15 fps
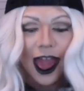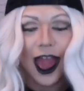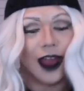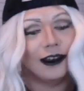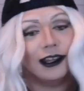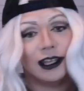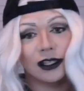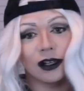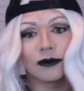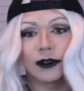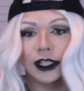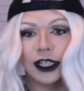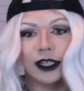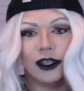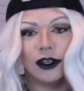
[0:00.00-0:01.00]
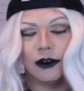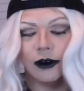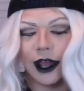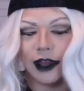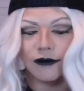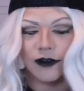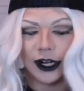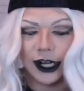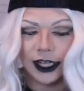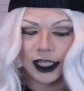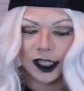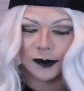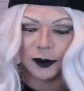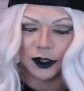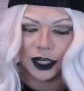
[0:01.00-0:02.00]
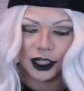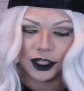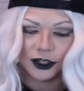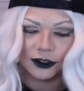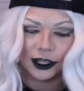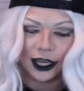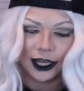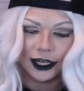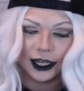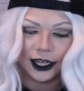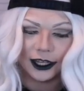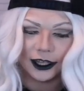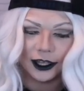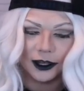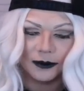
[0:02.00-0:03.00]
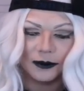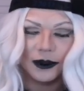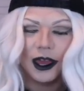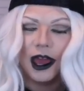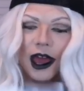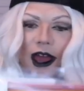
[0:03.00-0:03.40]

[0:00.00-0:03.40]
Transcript: And these are really cute and very inspirational. I had to get them